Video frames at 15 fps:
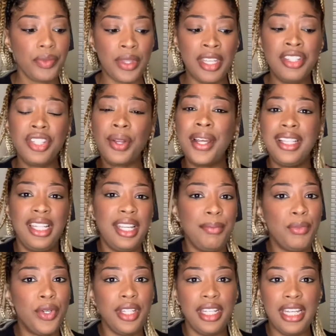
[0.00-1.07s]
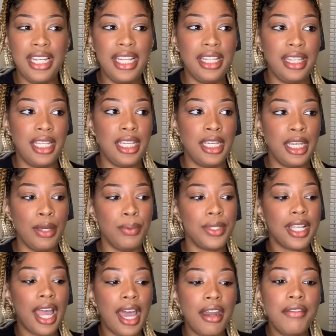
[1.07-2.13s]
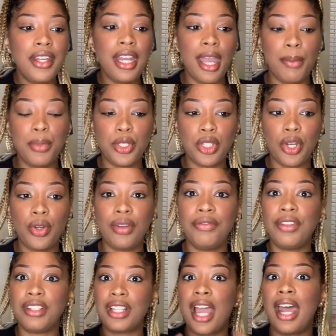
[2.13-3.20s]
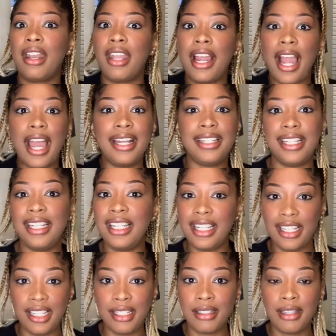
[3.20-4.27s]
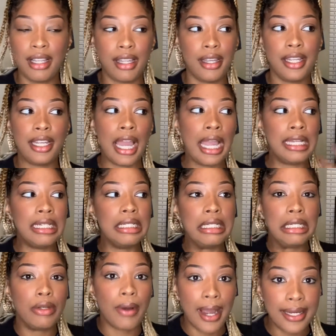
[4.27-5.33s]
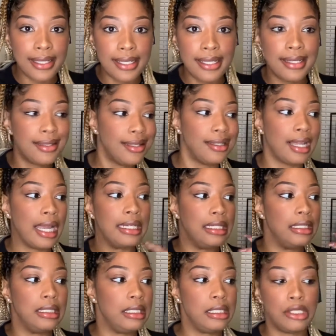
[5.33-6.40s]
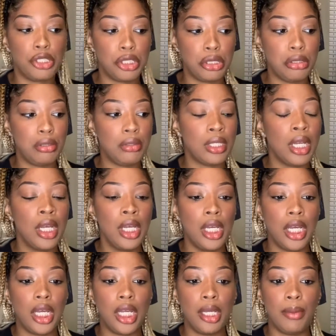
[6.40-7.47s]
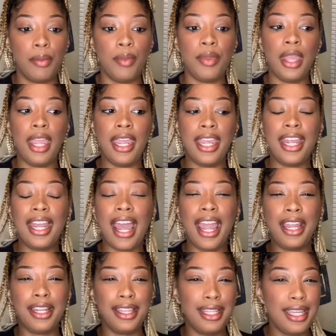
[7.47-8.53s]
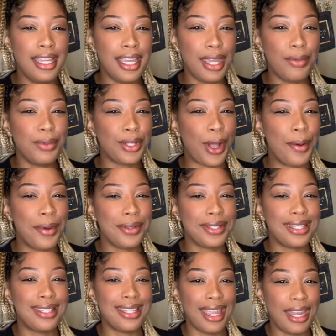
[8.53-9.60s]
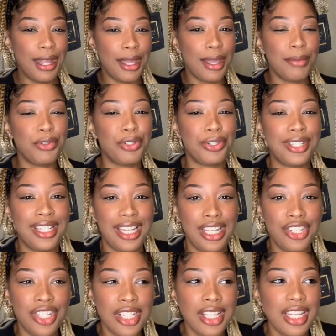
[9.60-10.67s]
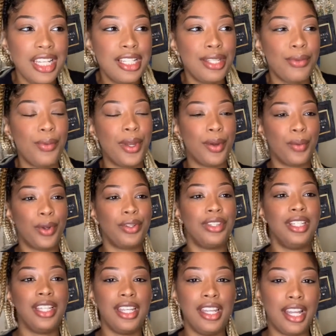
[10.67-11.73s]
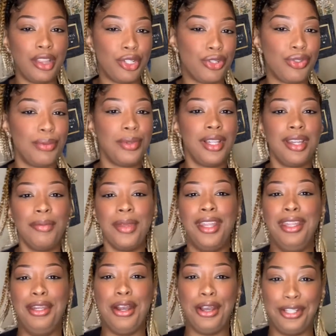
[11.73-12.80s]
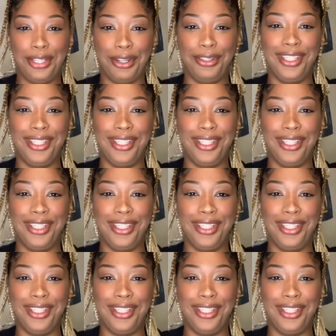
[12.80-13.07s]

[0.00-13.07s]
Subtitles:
And so I think more than anything, it was kind of an episode of just kind of like identity crisis, like identity issues. And I think it was almost set up strategically to where we're looking at the strip club and then also